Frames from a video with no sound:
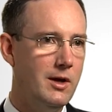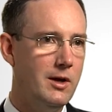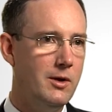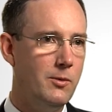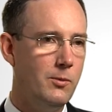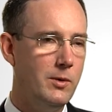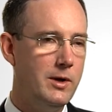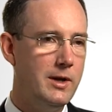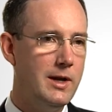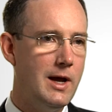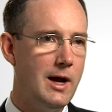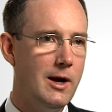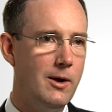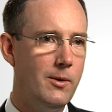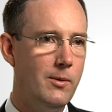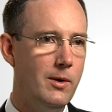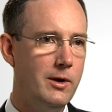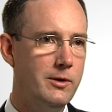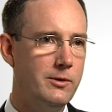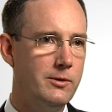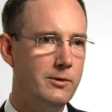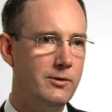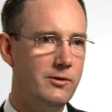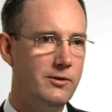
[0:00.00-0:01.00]
We now
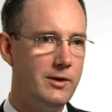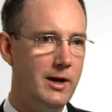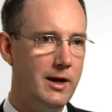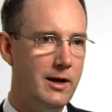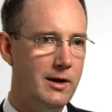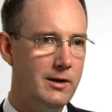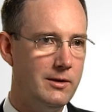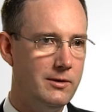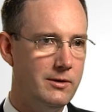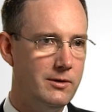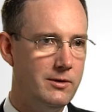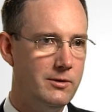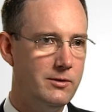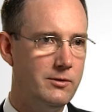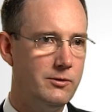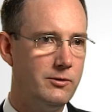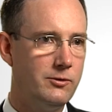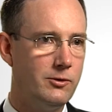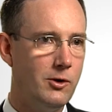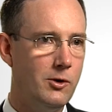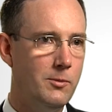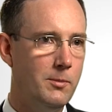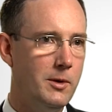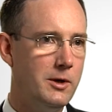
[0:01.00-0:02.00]
understand
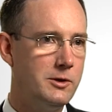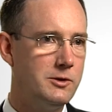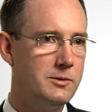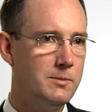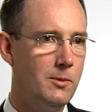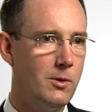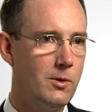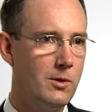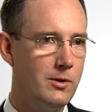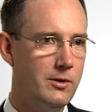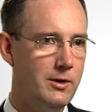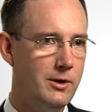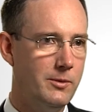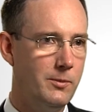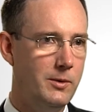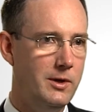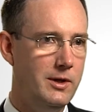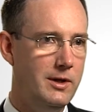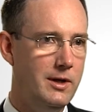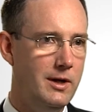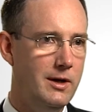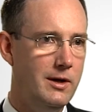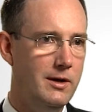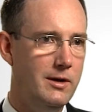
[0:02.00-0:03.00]
so much more than we
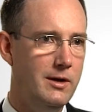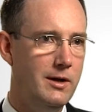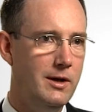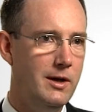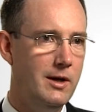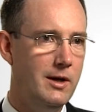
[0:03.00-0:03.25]
did.